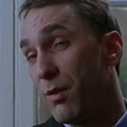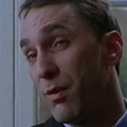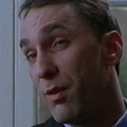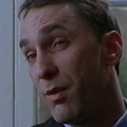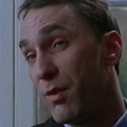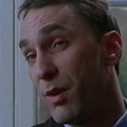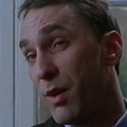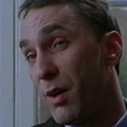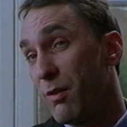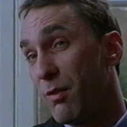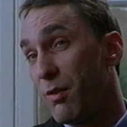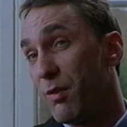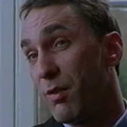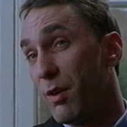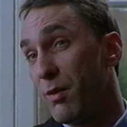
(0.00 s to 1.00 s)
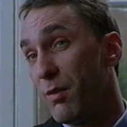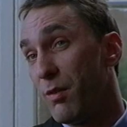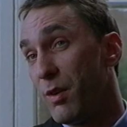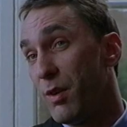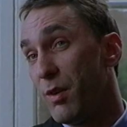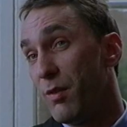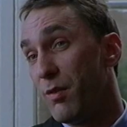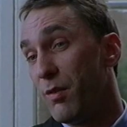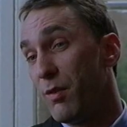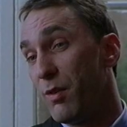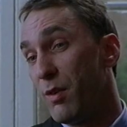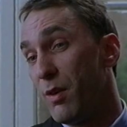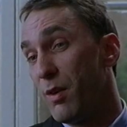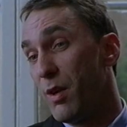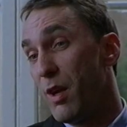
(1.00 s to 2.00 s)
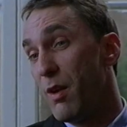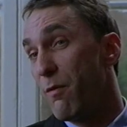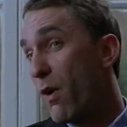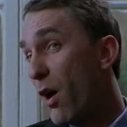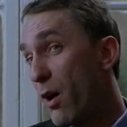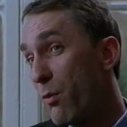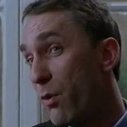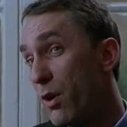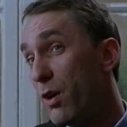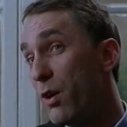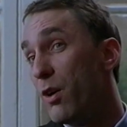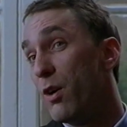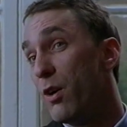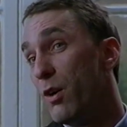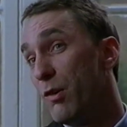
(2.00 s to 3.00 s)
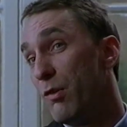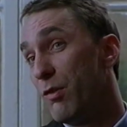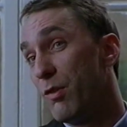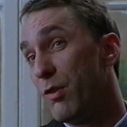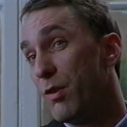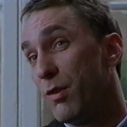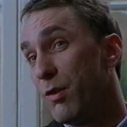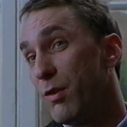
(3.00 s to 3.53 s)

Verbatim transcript: the psychiatrist, notes, is if I were urged,